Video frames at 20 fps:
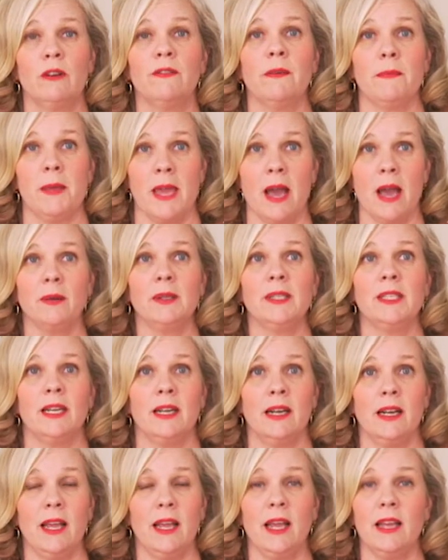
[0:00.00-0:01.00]
from the
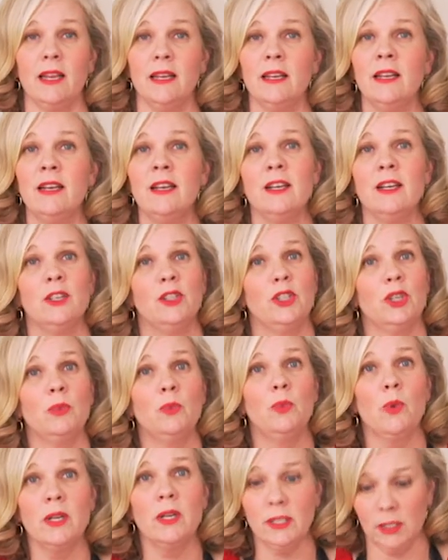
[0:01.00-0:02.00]
outside in. So
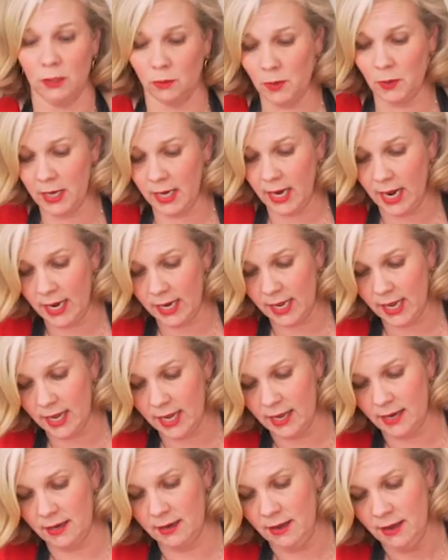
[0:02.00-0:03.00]
once we cut
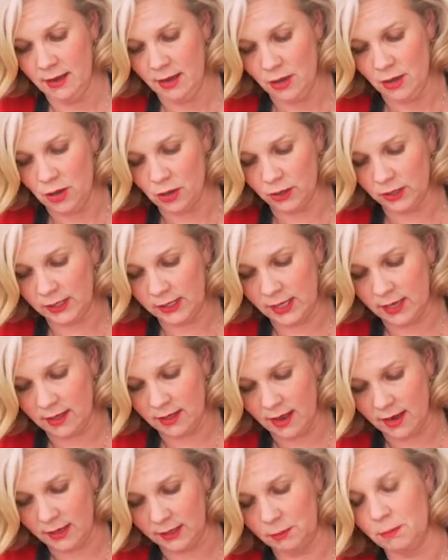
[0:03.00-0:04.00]
in, you'll see
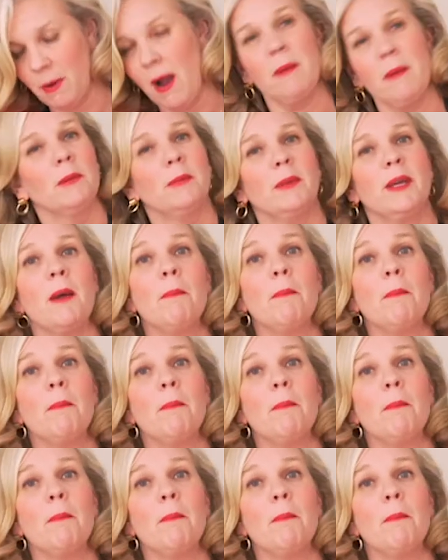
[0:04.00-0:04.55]
that it's probably a